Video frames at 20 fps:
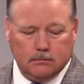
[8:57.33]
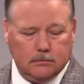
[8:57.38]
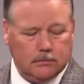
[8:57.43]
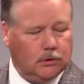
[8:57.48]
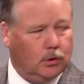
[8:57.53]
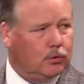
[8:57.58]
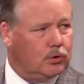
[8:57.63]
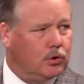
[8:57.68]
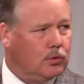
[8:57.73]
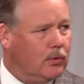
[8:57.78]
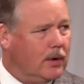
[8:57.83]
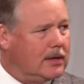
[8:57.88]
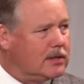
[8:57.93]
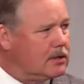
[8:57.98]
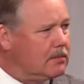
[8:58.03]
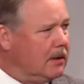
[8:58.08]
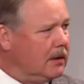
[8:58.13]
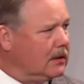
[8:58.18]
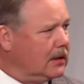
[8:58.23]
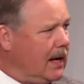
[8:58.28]
No two ways
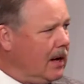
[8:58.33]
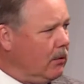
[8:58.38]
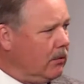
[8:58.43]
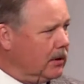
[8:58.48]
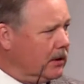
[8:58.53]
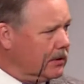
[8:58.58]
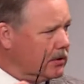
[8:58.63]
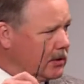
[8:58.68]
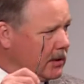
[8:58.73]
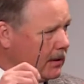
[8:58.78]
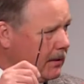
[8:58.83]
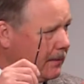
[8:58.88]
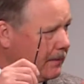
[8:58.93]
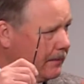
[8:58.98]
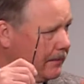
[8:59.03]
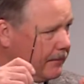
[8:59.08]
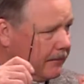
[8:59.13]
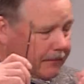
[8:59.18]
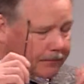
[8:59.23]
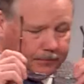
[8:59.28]
about that one, is there?
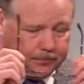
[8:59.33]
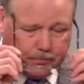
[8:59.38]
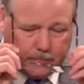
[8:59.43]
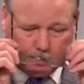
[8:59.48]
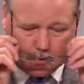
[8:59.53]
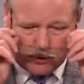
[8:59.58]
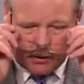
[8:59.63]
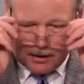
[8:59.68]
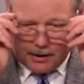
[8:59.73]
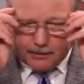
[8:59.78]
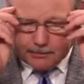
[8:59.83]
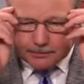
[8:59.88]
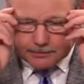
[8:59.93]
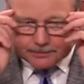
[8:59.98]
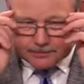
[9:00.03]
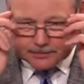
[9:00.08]
Okay?